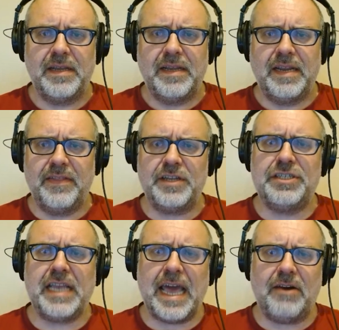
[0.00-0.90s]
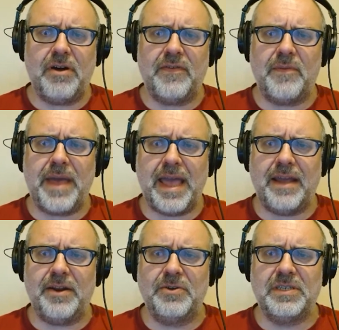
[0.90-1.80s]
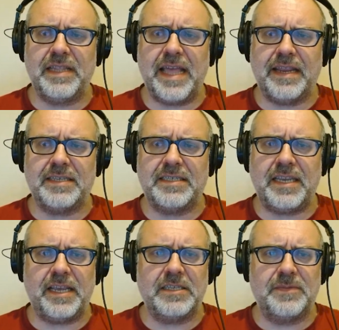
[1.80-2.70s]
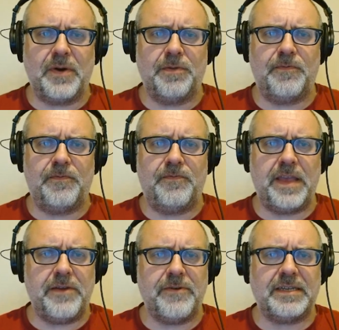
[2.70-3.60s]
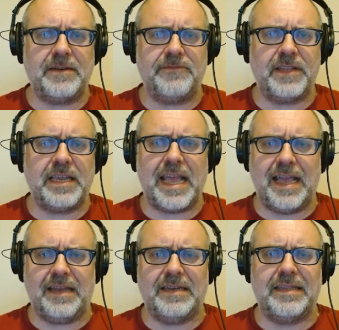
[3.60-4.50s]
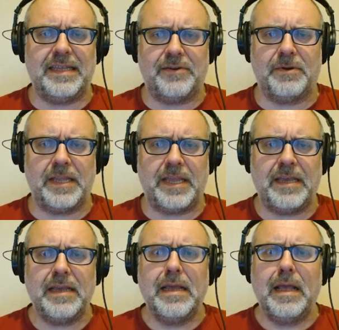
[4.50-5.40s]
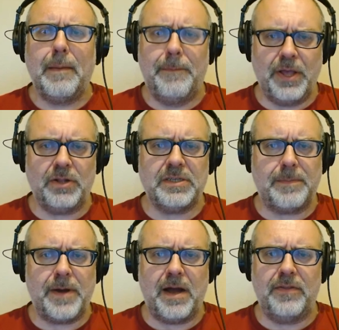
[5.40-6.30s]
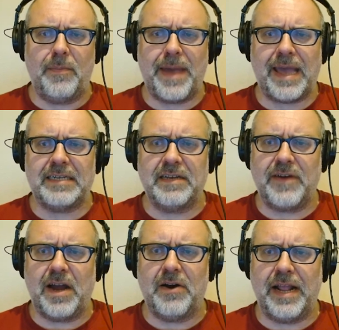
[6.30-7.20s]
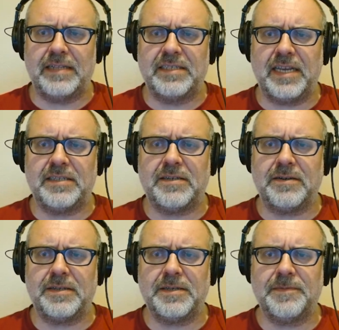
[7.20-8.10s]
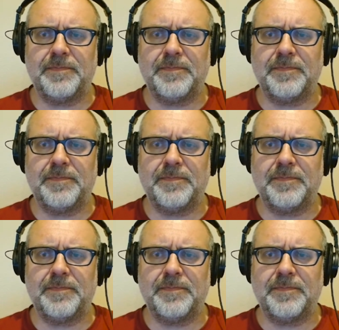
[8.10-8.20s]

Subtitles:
in the shadow of a man whose legacy is both figuratively and literally built upon the backs of our ancestors.